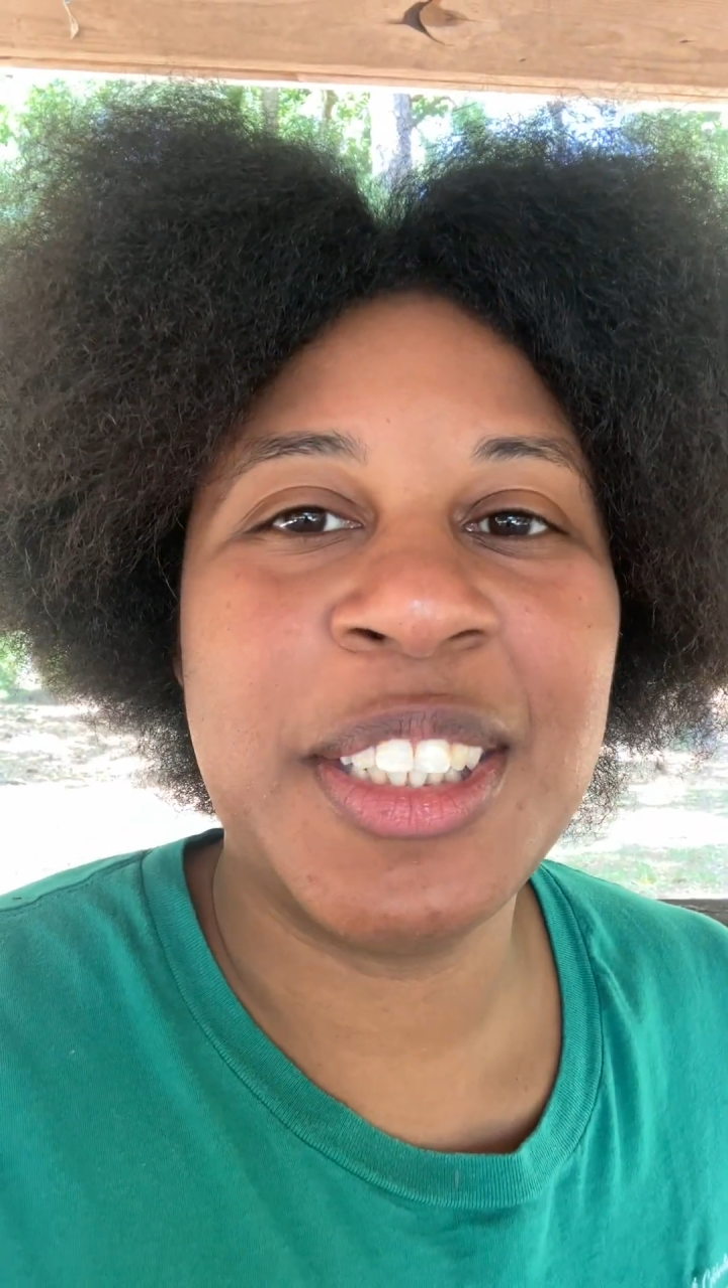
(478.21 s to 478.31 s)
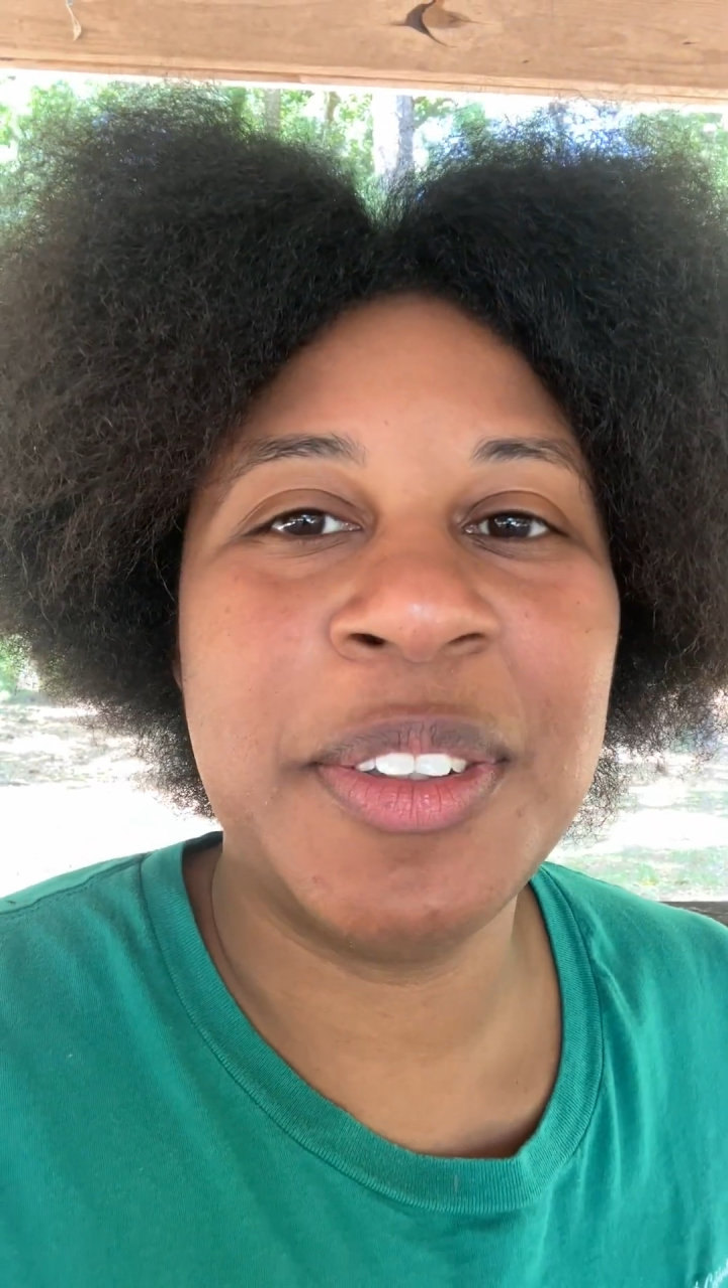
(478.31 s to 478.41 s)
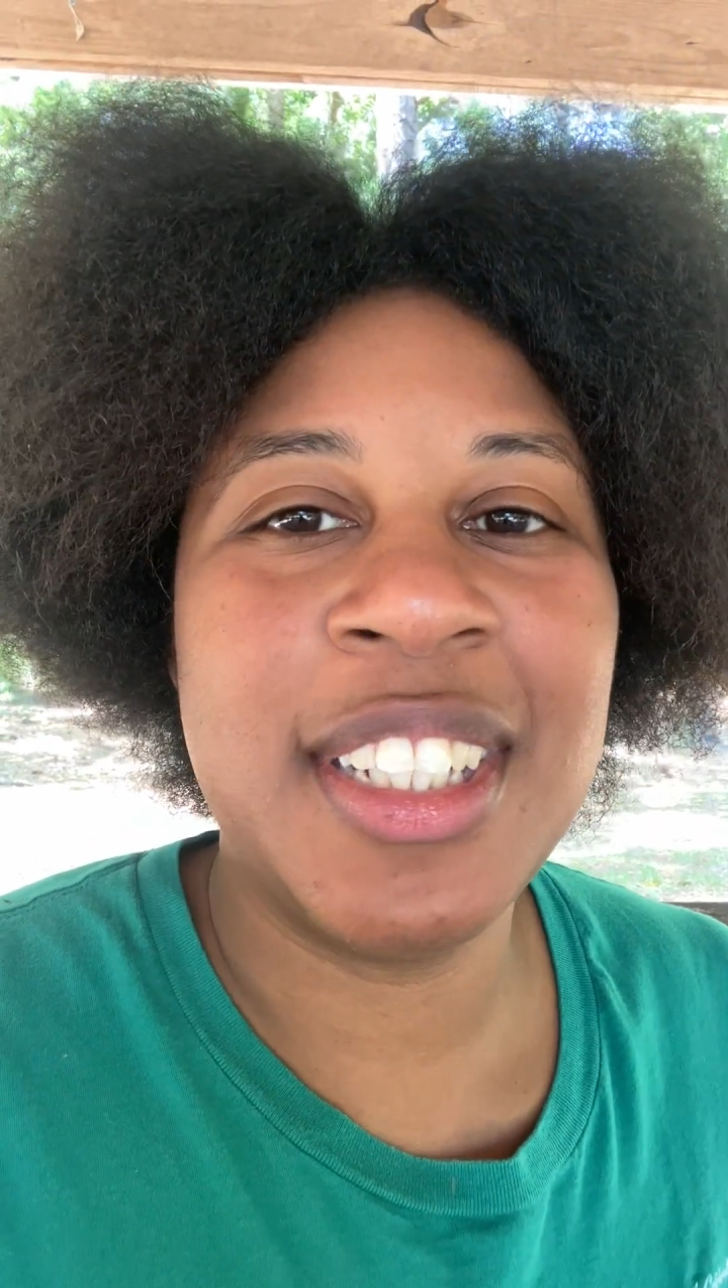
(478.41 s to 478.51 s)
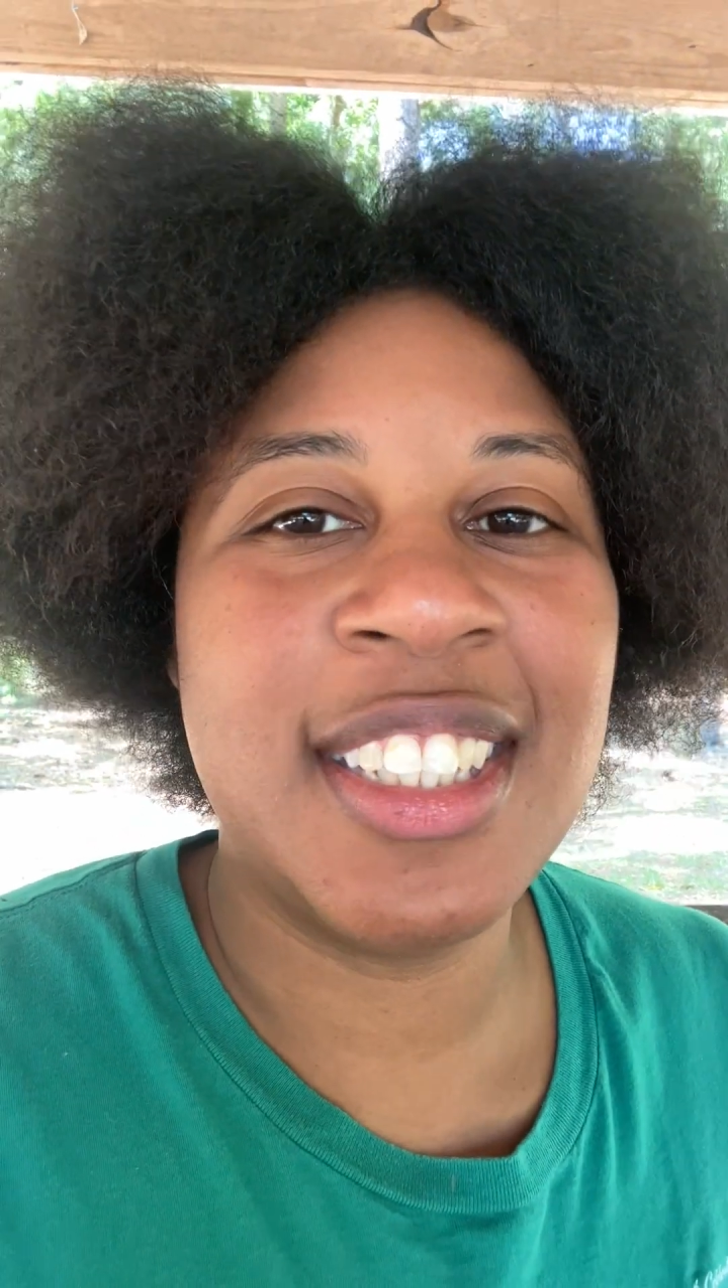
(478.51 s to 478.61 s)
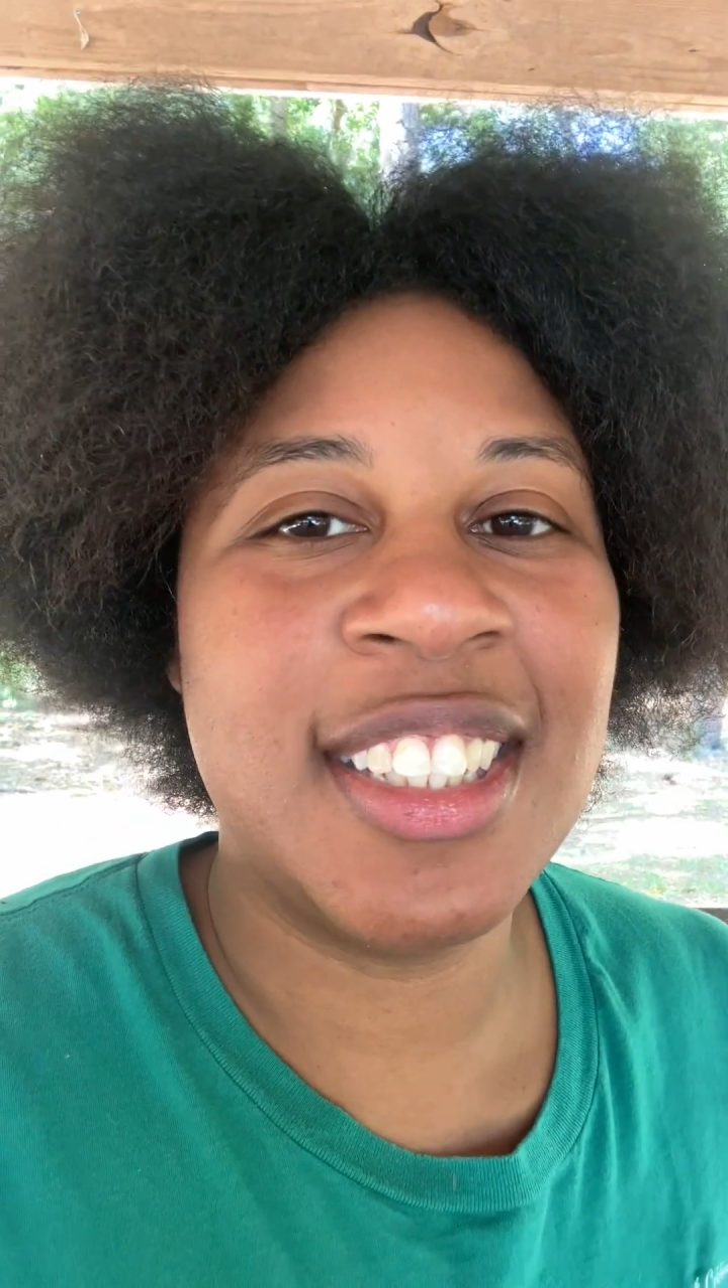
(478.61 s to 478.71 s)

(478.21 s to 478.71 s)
So this